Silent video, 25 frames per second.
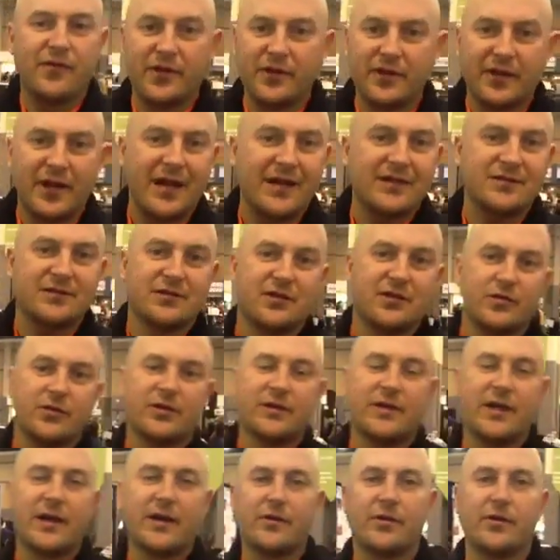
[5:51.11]
everything that
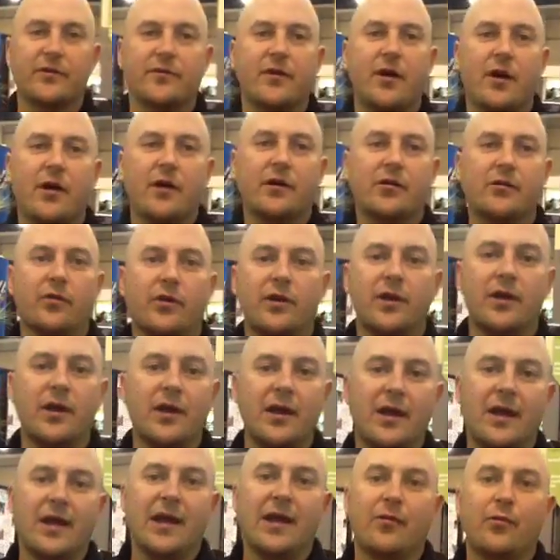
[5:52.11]
has to do with decorative
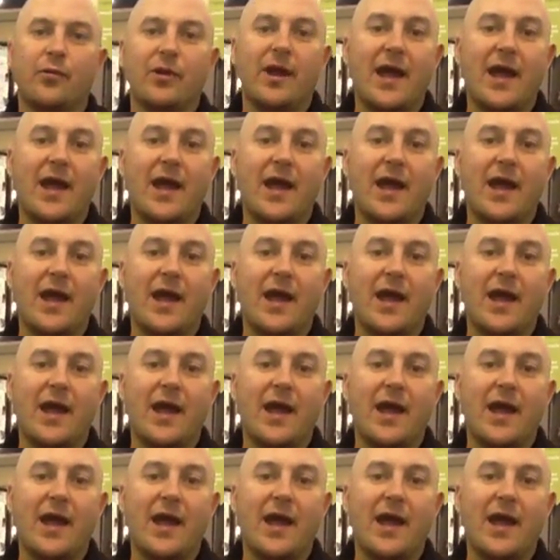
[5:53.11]
concrete,